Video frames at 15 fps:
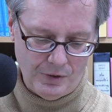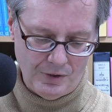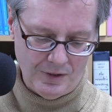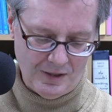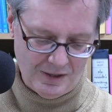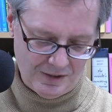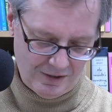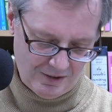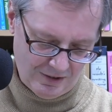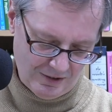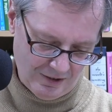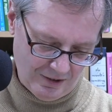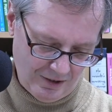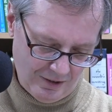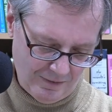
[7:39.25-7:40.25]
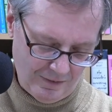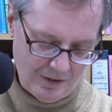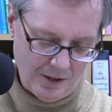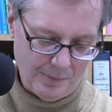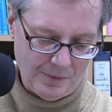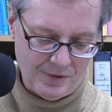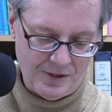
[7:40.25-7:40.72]
the next
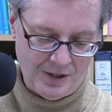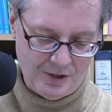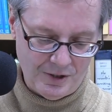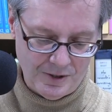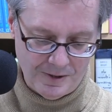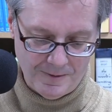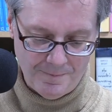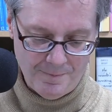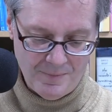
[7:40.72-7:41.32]
couple of sections.